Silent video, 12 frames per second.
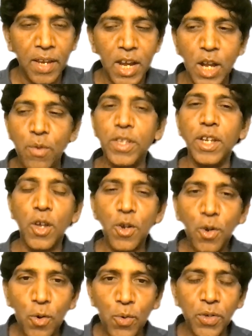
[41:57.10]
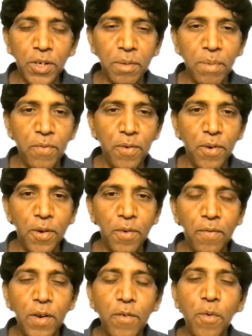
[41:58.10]
It was a conclusion before
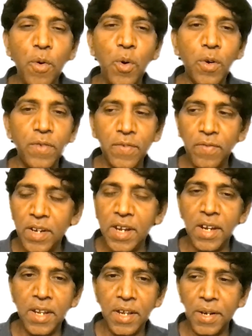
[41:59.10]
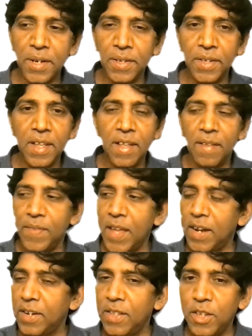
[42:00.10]
for over 15 years
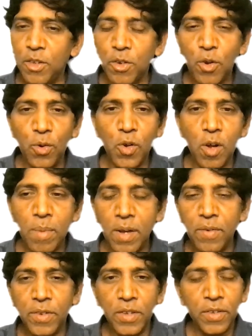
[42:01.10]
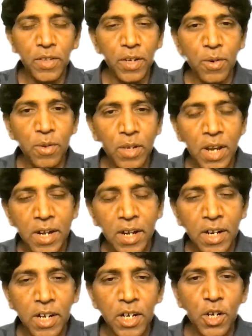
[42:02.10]
that this glaucoma, which is
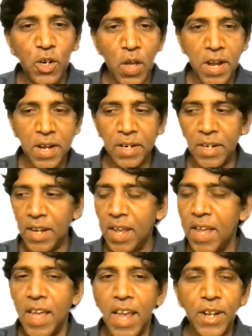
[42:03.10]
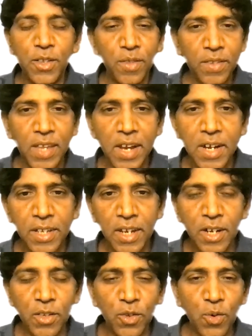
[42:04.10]
getting deteriorating, and so the sight is